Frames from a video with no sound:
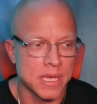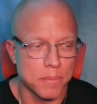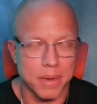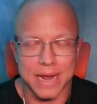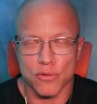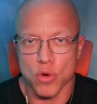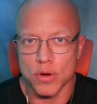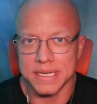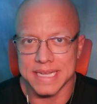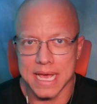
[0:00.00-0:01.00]
But I
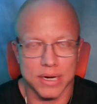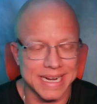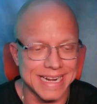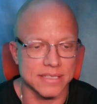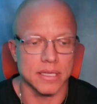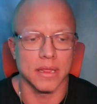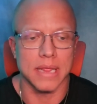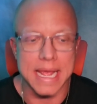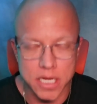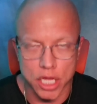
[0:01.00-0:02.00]
wrote it down and I just
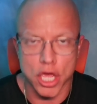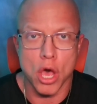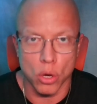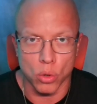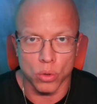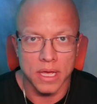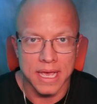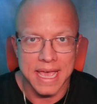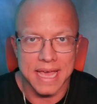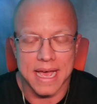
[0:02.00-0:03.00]
let go
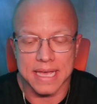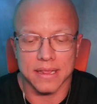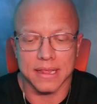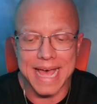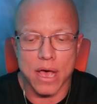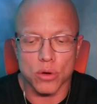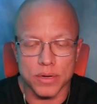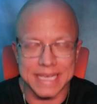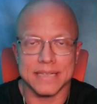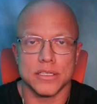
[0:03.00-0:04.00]
and I
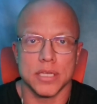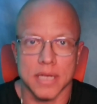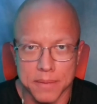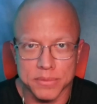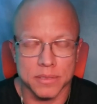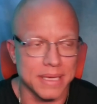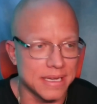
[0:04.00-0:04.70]
allowed it to come to me,